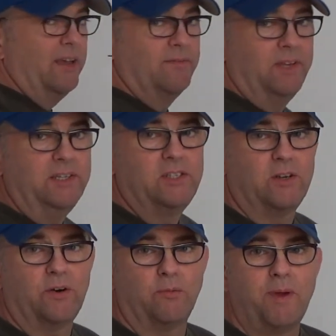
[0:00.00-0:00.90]
at V
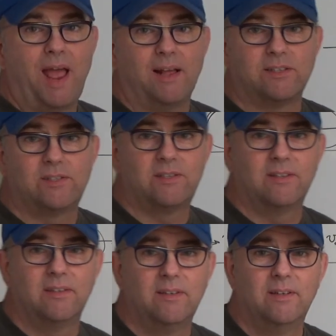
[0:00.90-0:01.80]
center of
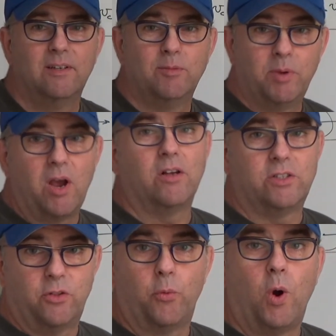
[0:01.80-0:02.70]
mass
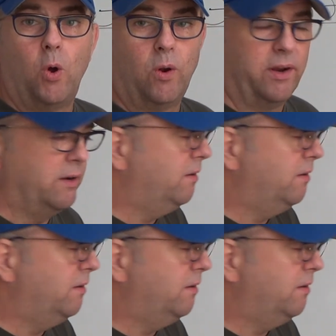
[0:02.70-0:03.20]
because of the rolling.